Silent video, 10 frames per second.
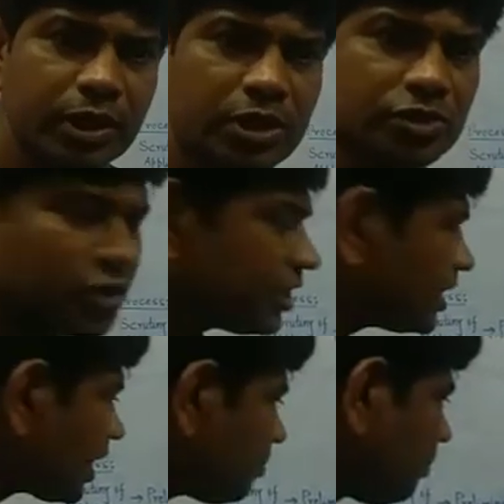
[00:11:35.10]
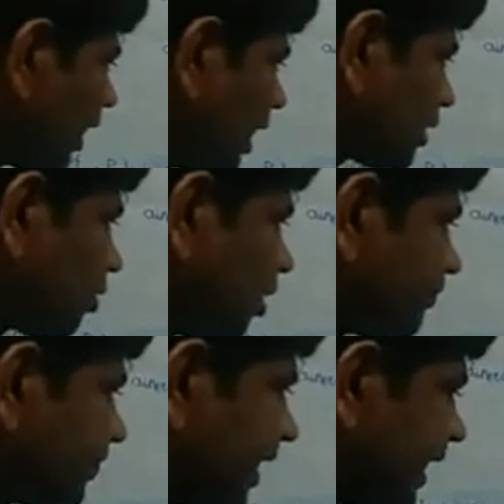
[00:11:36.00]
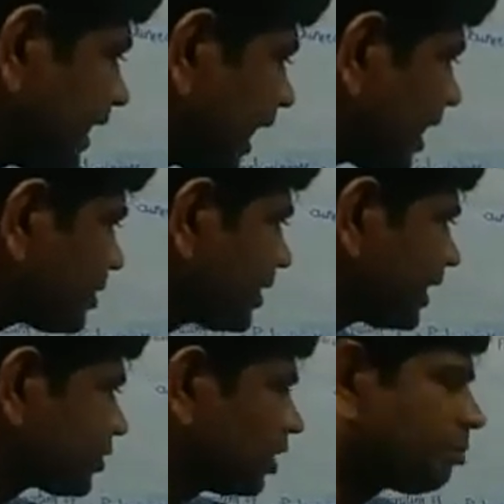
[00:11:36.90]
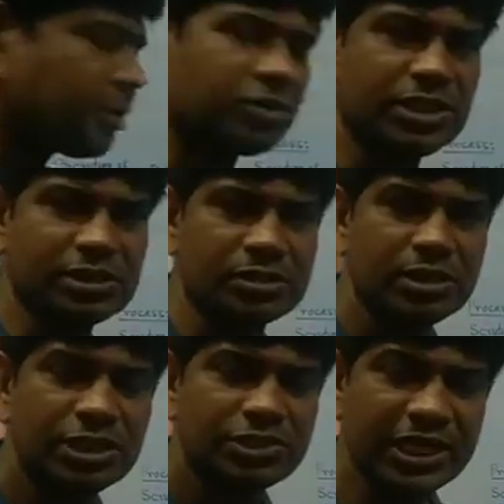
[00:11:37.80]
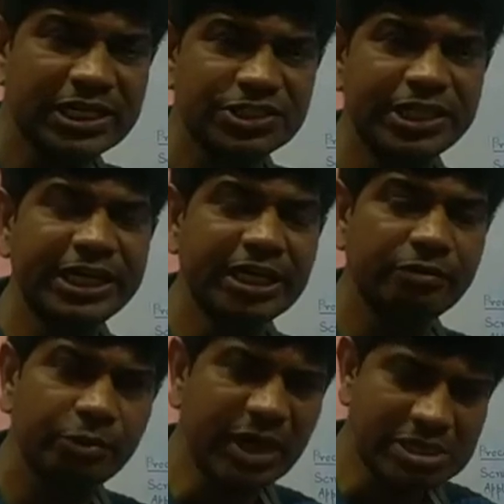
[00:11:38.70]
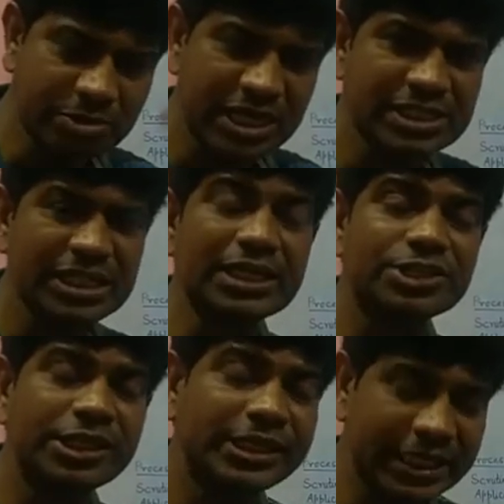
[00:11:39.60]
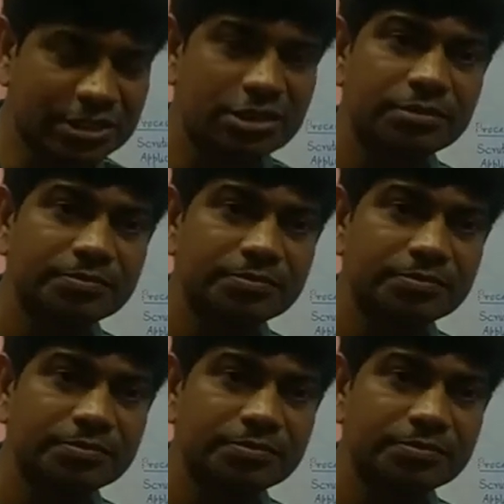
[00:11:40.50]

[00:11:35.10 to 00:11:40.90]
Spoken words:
So these are a part of the entire selection process, selection interview as well as selection test.